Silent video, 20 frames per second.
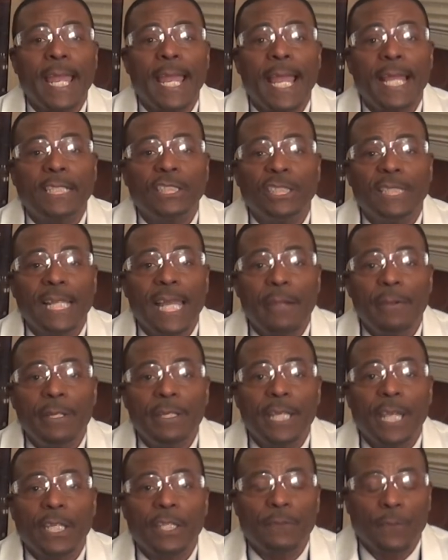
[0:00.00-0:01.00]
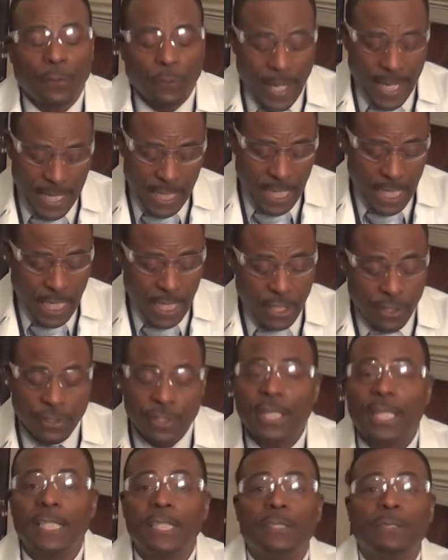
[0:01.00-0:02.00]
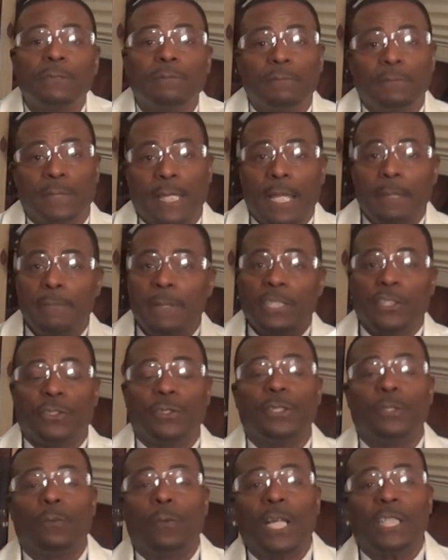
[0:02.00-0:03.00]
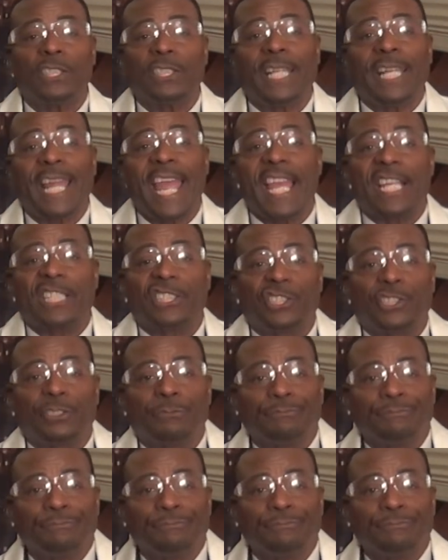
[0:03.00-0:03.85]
Ashley Larry, thank you for writing in, and you just gotta make sure you wash that ash.